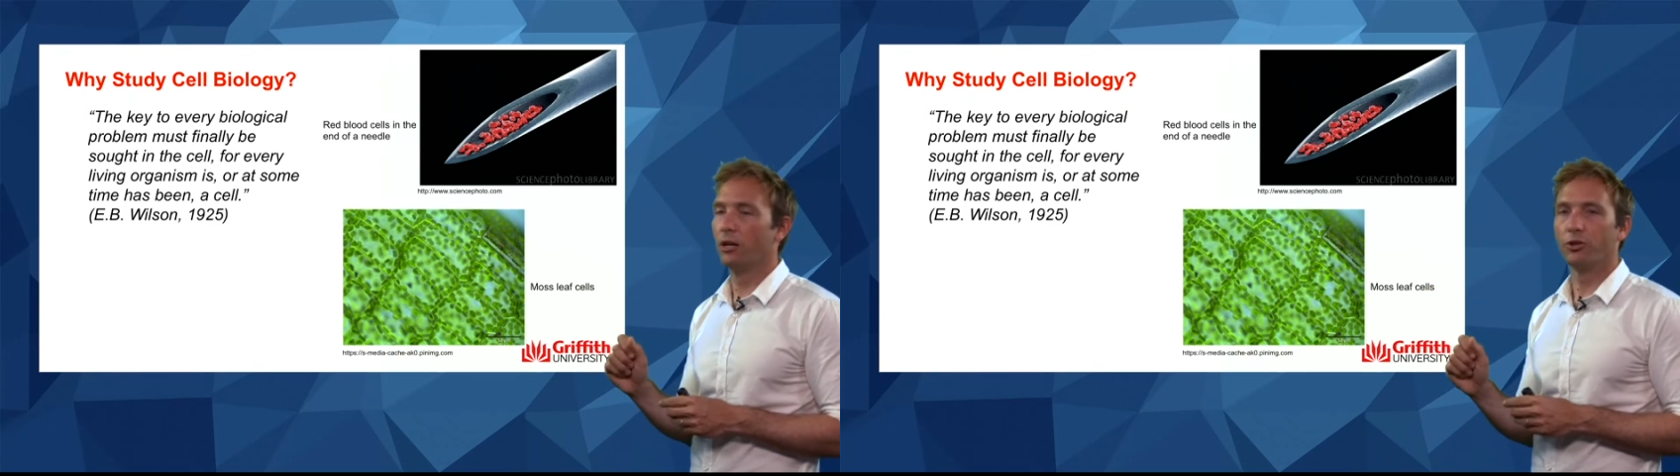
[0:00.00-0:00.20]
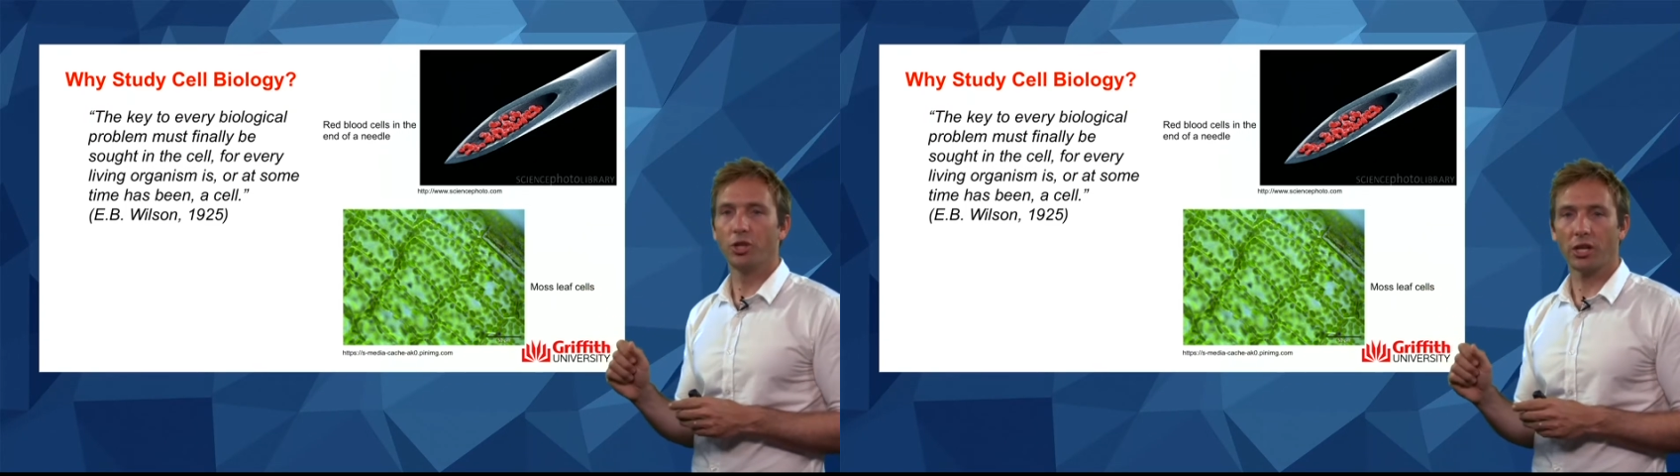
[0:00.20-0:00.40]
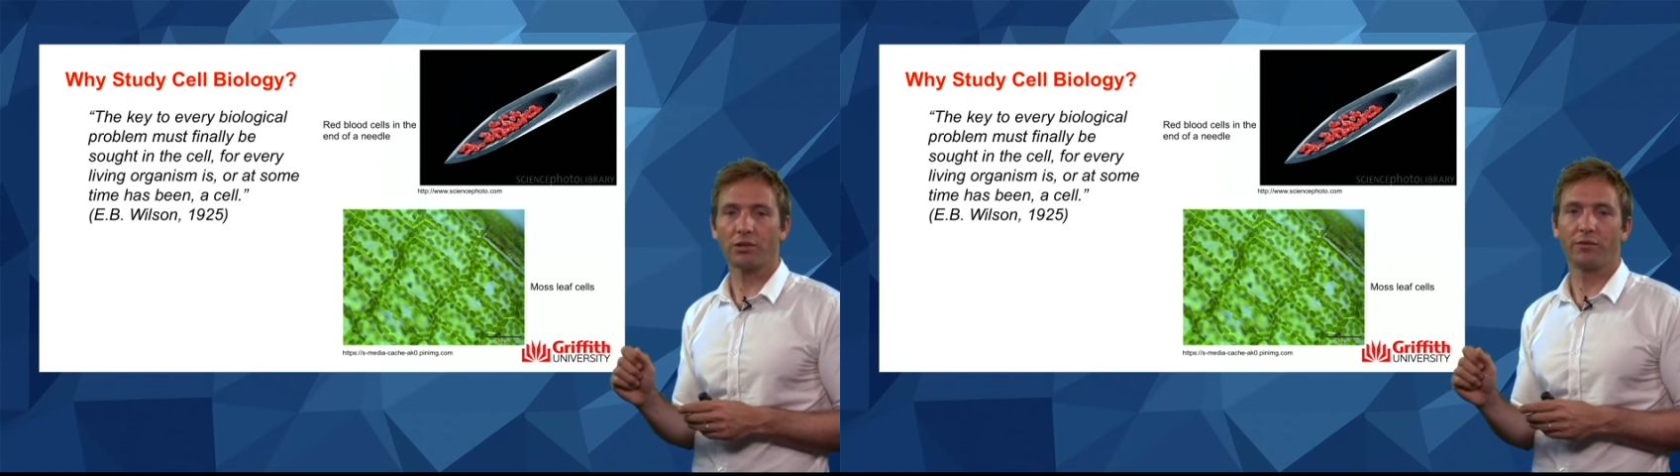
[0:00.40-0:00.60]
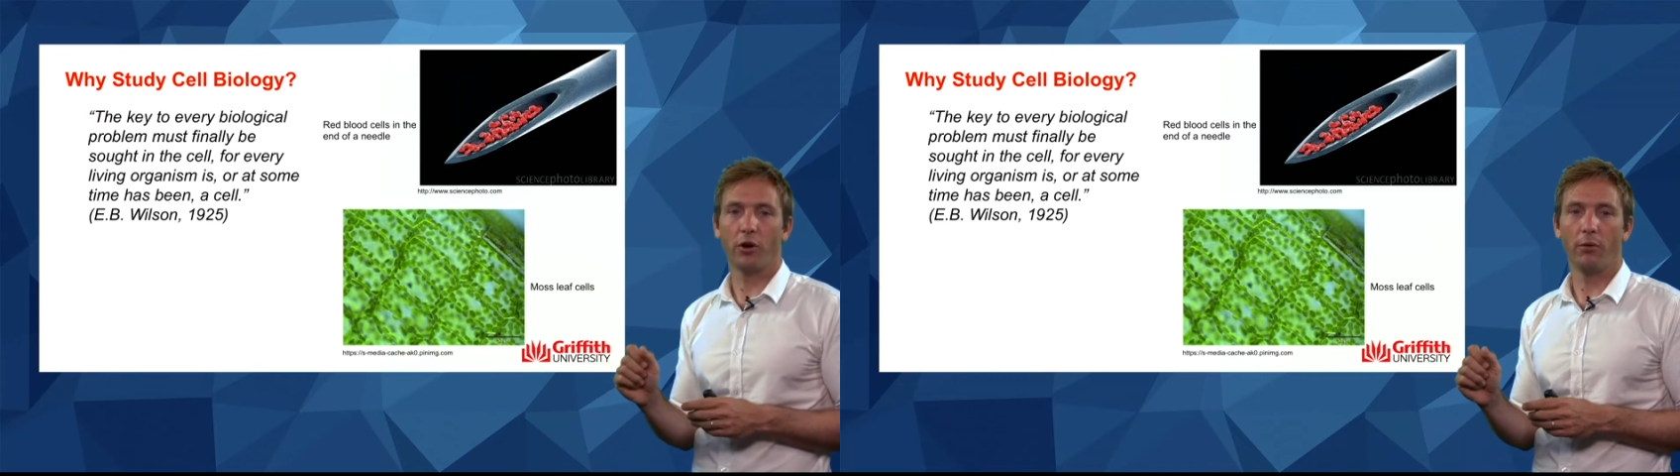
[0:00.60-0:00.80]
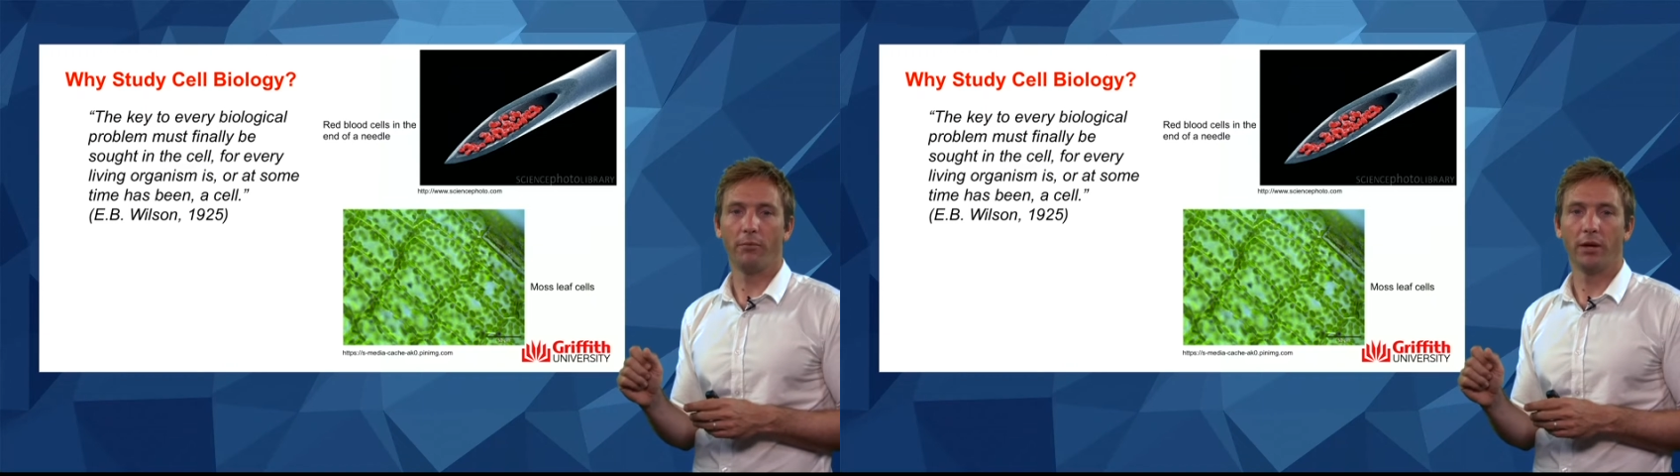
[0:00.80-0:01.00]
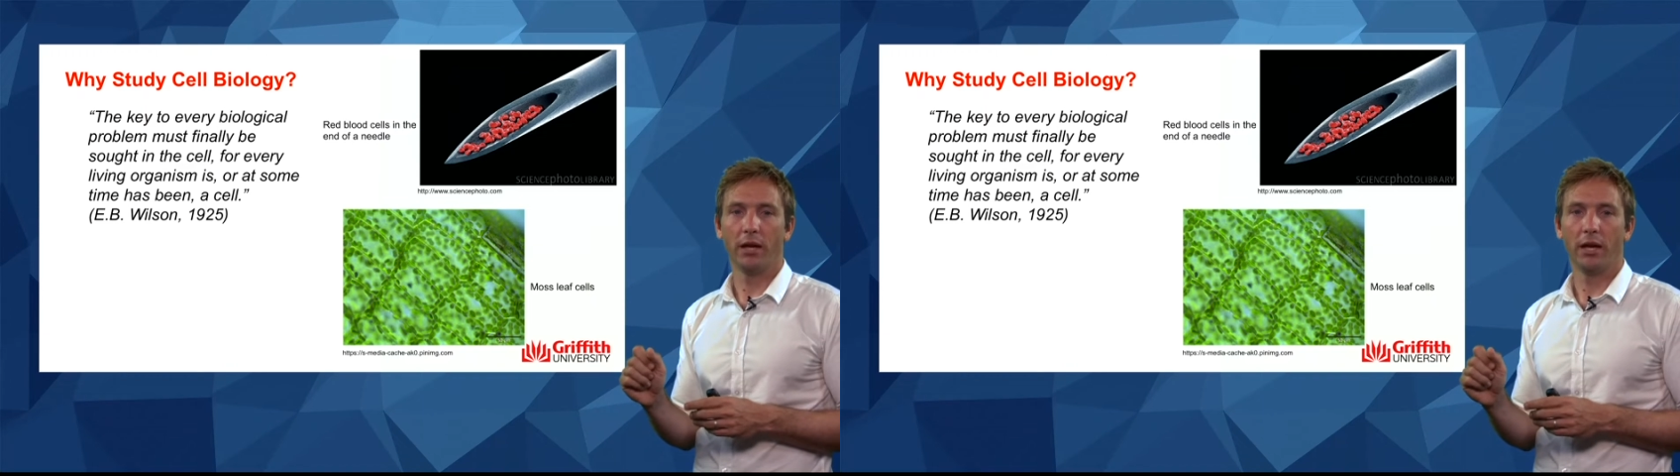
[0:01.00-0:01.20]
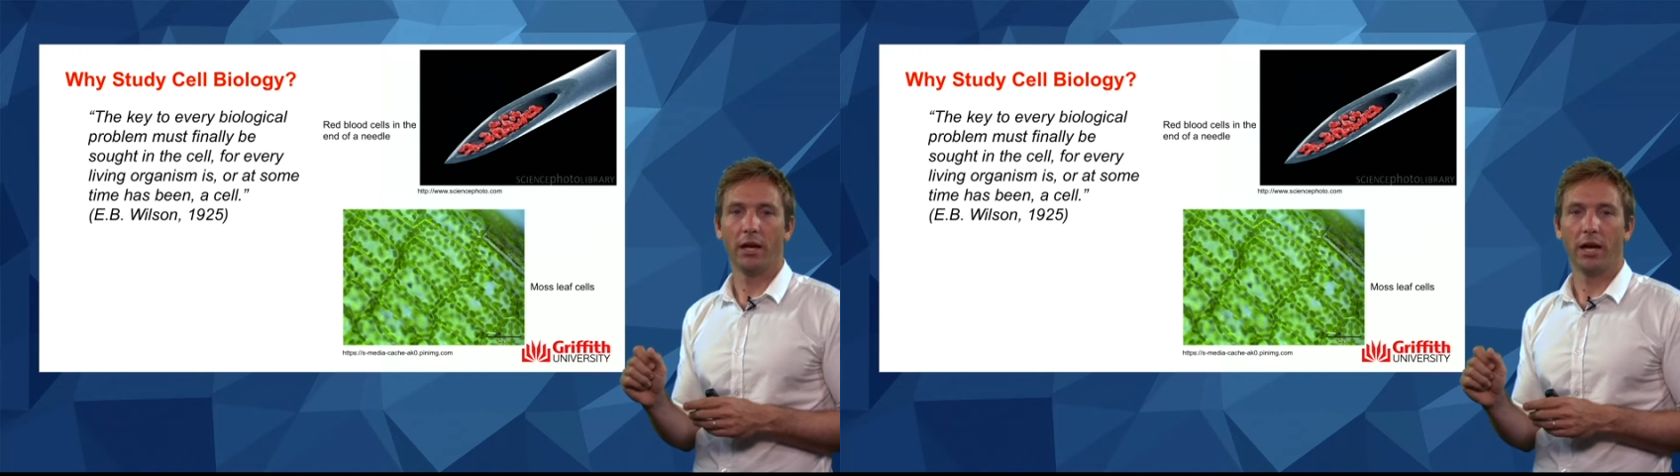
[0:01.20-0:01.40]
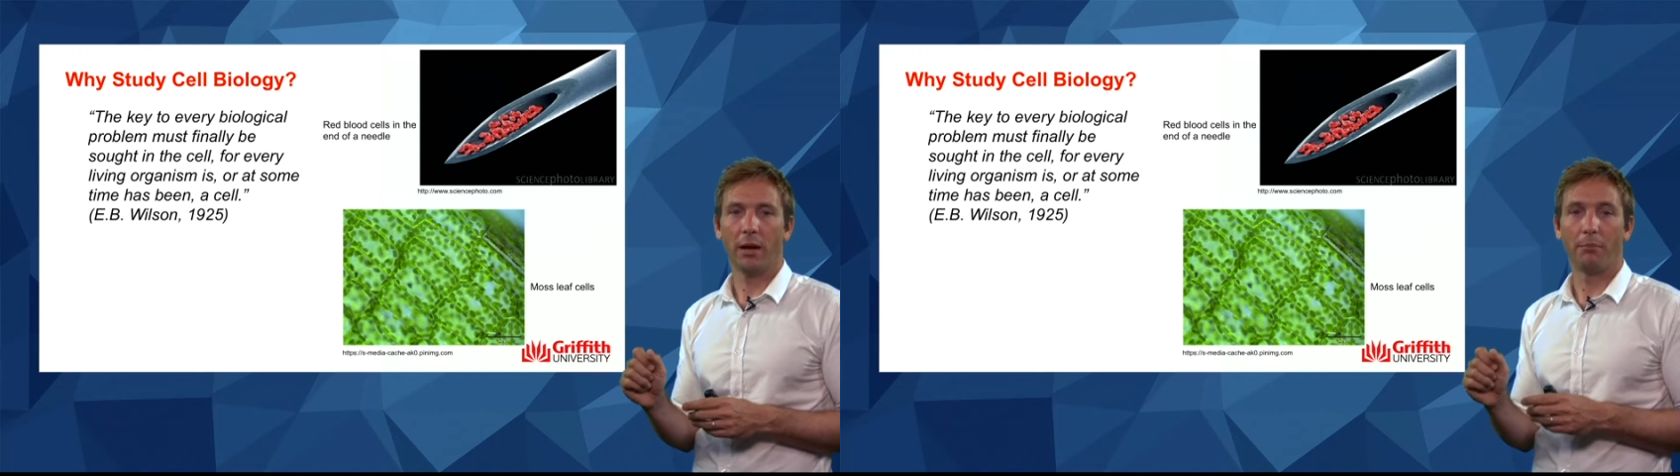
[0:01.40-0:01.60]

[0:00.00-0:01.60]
just from a